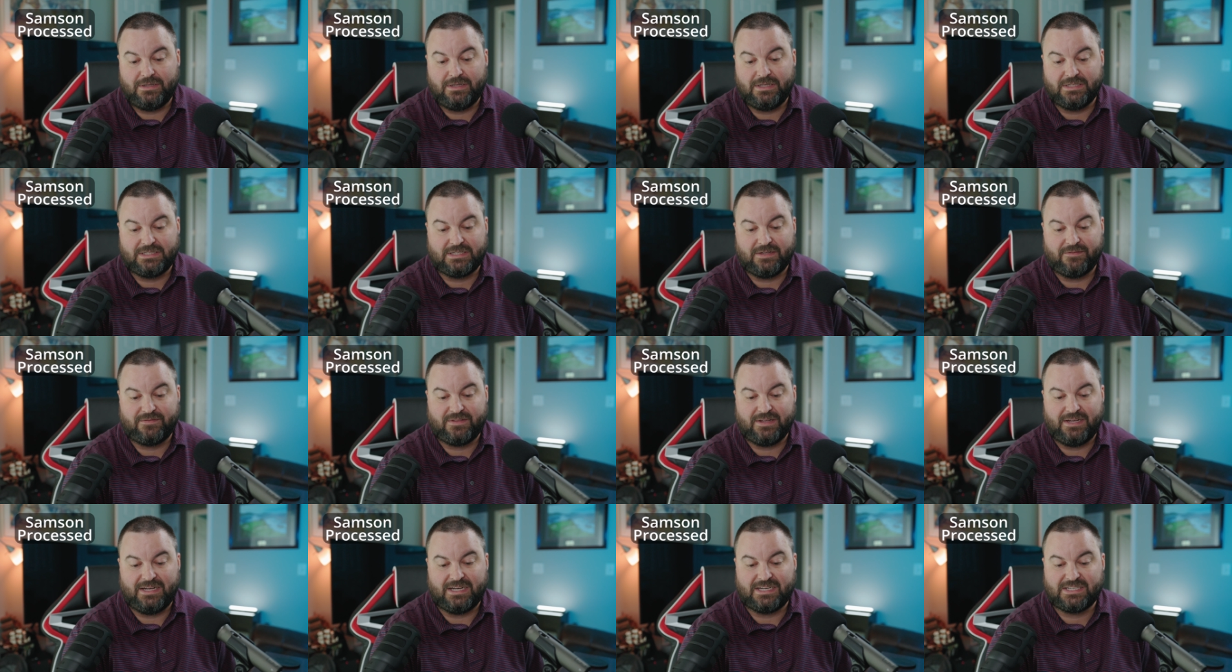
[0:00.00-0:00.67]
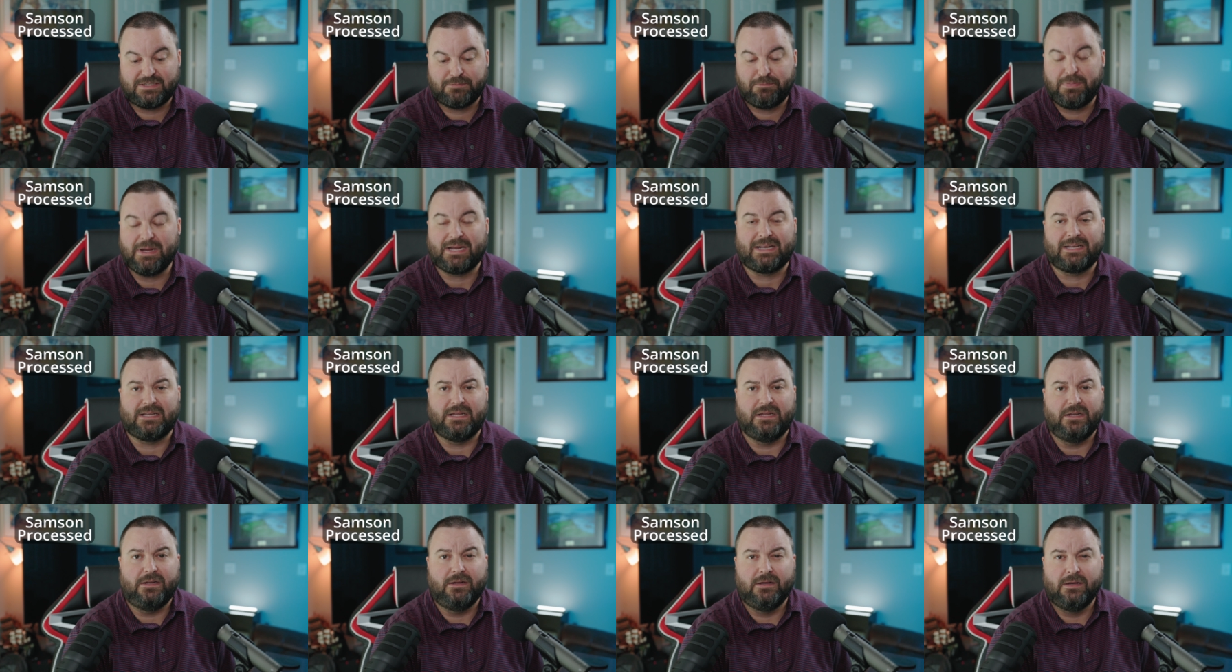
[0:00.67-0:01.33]
as if they
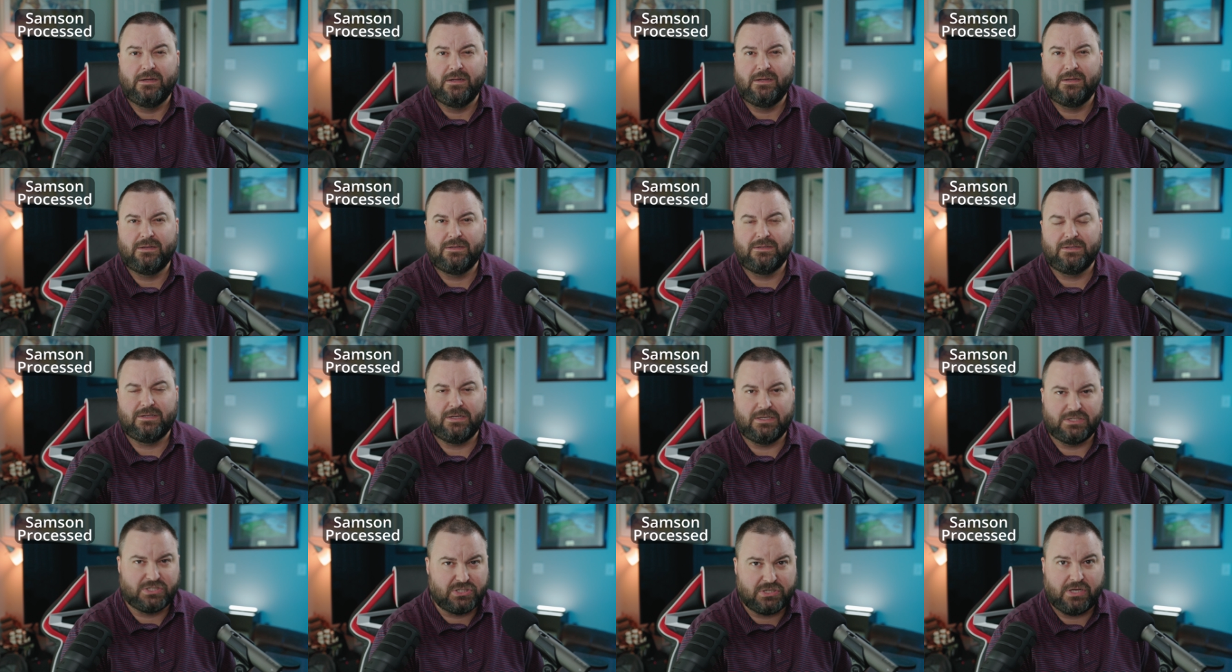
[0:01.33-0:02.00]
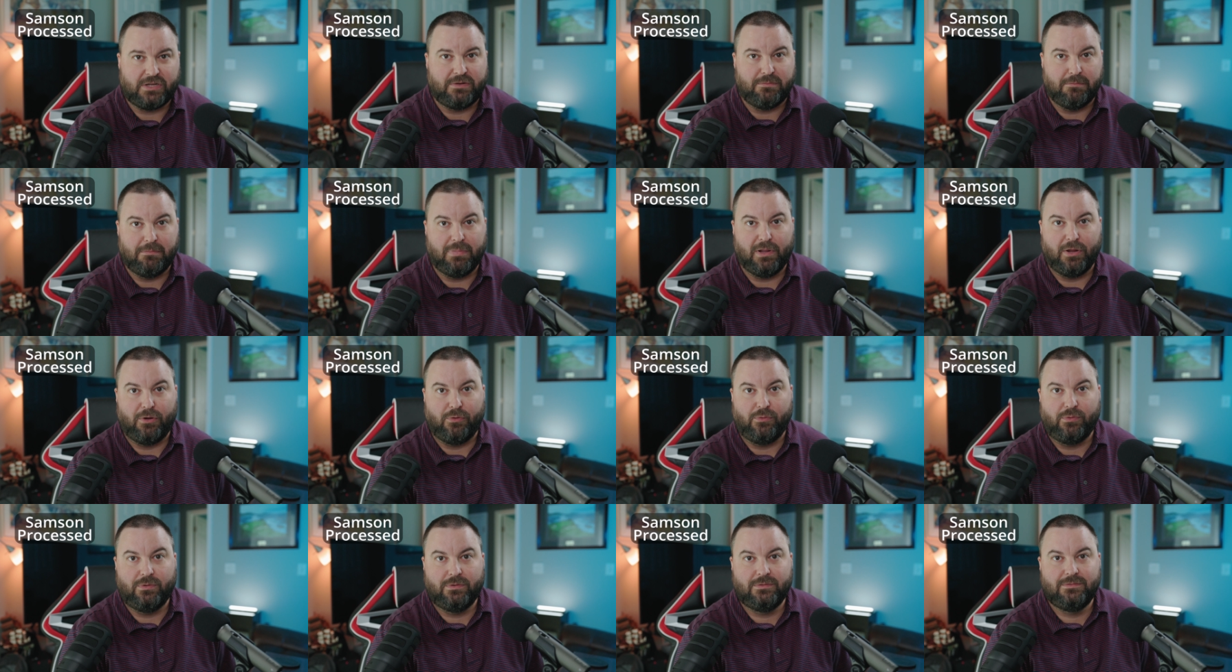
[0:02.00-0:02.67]
expected a sudden
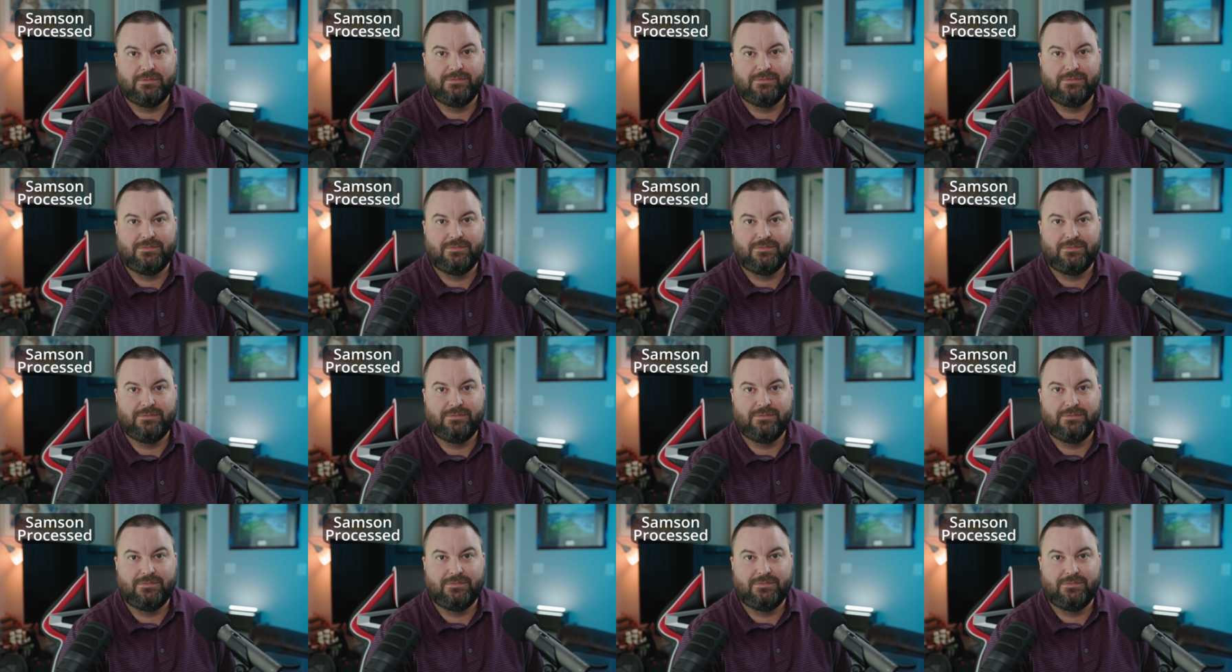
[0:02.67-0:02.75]
blow.